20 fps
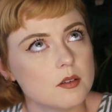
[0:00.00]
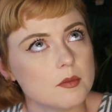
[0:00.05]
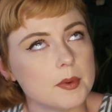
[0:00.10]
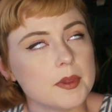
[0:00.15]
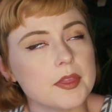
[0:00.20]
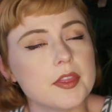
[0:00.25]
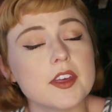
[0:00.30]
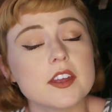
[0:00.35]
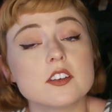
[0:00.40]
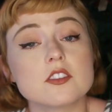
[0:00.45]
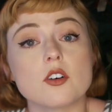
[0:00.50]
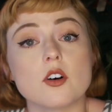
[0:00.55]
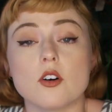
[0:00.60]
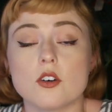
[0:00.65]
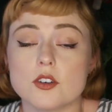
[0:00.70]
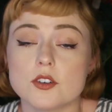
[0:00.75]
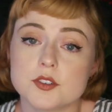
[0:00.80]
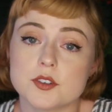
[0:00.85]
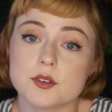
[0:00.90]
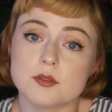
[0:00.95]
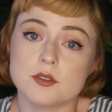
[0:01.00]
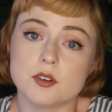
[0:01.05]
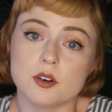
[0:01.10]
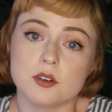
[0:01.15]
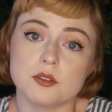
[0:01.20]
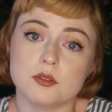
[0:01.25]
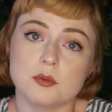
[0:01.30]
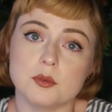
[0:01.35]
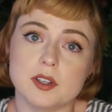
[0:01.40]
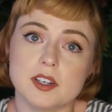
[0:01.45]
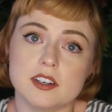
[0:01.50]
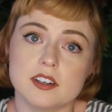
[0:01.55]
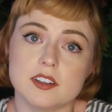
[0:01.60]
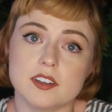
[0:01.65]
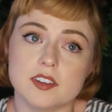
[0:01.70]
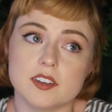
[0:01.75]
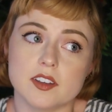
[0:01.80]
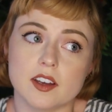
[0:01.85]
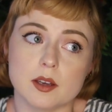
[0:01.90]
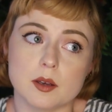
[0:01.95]
but then to also know when it
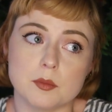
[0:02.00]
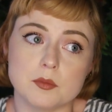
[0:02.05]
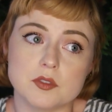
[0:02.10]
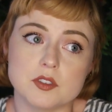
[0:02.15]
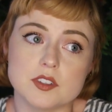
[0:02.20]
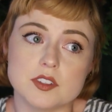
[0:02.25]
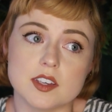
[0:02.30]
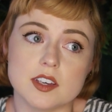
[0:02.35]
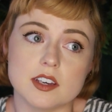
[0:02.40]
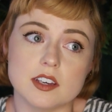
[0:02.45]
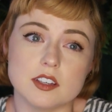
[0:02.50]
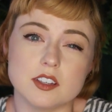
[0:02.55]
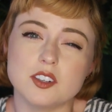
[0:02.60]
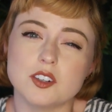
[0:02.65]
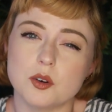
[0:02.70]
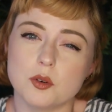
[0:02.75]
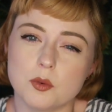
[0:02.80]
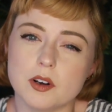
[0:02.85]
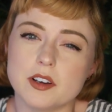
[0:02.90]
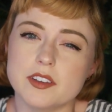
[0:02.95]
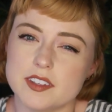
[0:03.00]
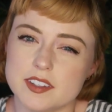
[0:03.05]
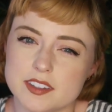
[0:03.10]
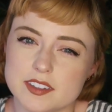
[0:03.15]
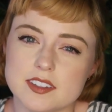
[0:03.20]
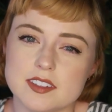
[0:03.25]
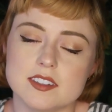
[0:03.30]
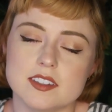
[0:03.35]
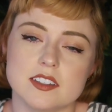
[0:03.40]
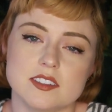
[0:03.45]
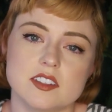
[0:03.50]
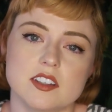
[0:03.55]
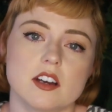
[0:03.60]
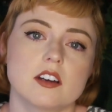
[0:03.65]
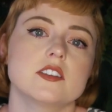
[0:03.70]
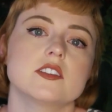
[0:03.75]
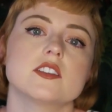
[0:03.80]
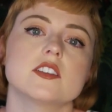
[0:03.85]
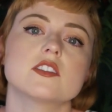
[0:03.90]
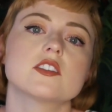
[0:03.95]
is time to say, you know what, this is as
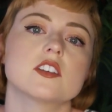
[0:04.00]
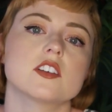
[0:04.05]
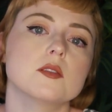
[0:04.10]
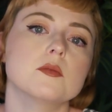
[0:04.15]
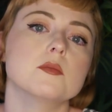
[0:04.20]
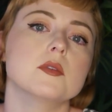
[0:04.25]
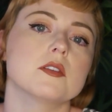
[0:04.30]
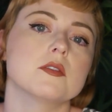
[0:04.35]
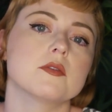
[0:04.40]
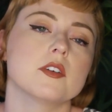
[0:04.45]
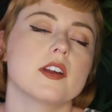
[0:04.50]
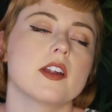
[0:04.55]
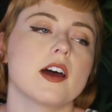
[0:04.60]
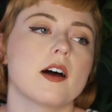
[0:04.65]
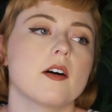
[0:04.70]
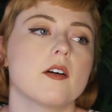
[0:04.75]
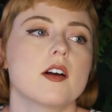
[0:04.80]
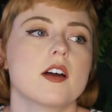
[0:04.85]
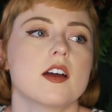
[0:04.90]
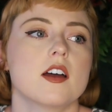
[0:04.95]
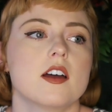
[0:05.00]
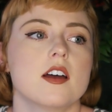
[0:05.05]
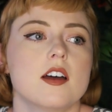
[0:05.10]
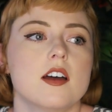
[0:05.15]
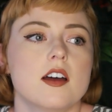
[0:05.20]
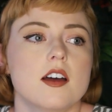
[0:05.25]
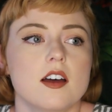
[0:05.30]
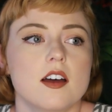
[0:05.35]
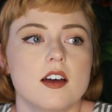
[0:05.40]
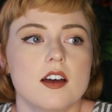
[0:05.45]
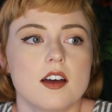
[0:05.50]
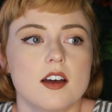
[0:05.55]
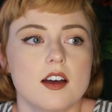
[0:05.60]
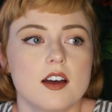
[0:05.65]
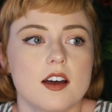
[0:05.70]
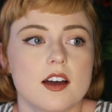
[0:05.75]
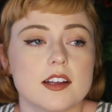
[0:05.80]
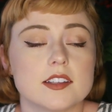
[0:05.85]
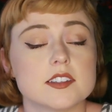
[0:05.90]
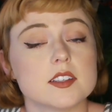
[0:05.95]
done as it's gonna be for now.
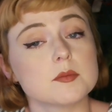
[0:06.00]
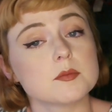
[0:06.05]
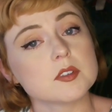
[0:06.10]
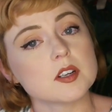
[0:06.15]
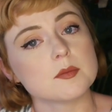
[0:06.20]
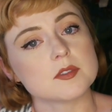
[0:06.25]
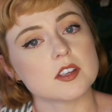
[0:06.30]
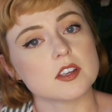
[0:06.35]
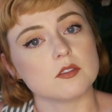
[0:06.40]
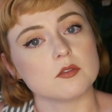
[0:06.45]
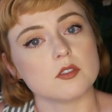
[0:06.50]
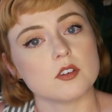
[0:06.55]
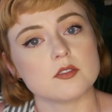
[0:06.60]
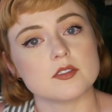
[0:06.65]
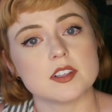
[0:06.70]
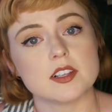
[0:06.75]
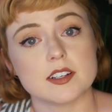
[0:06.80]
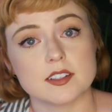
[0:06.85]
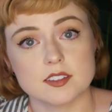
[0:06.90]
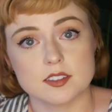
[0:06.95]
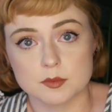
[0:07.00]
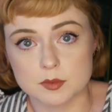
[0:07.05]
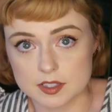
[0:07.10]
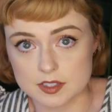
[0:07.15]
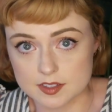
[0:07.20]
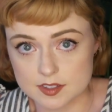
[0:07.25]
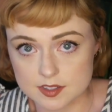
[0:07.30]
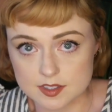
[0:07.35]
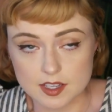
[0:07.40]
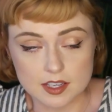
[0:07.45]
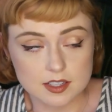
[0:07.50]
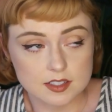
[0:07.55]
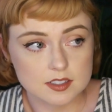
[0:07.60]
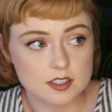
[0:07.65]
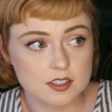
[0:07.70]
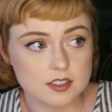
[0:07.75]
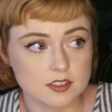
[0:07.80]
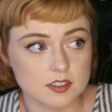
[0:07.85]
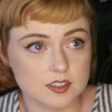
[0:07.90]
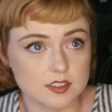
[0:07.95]
And sometimes that involves letting something sit.
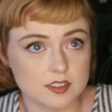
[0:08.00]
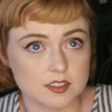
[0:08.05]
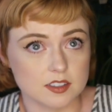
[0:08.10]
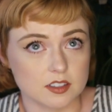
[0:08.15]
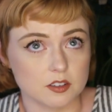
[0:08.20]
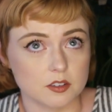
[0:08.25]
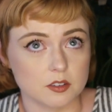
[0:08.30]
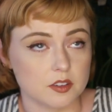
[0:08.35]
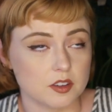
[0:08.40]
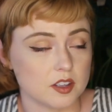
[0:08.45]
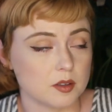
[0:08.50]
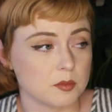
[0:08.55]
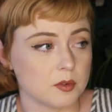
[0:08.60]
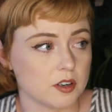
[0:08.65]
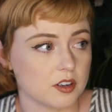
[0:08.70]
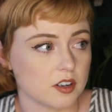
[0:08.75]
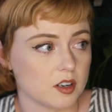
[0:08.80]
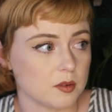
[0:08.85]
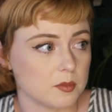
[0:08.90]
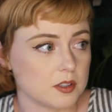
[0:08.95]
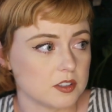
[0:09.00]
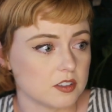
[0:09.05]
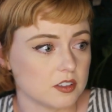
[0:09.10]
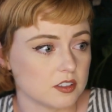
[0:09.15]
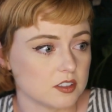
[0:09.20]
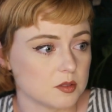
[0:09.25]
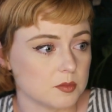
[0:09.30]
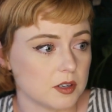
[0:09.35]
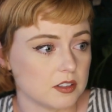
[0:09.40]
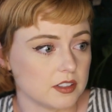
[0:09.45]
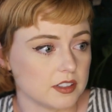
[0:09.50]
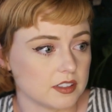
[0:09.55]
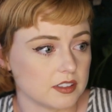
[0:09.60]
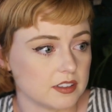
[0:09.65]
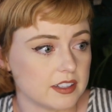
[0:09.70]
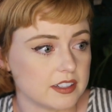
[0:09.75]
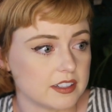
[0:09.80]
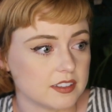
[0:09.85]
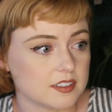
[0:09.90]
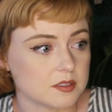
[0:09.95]
This is another thing Murakami talked about, like
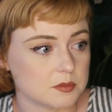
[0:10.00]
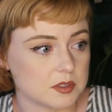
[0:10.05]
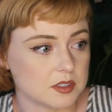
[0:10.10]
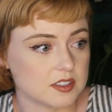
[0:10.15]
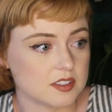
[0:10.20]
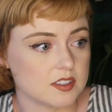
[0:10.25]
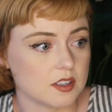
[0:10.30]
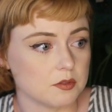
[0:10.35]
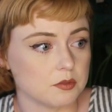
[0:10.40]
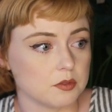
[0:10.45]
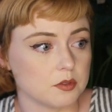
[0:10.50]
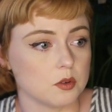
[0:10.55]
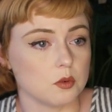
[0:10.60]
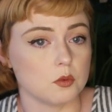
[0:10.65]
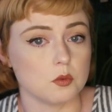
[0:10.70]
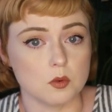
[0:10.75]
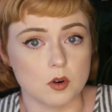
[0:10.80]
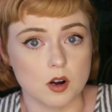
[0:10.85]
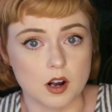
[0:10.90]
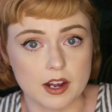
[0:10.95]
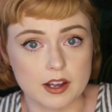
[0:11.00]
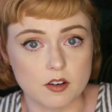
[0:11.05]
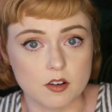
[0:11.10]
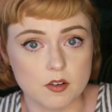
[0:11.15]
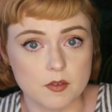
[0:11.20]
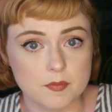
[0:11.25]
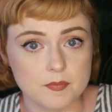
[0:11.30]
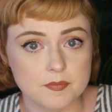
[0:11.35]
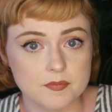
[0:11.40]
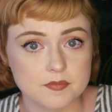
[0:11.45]
letting something sit for a while.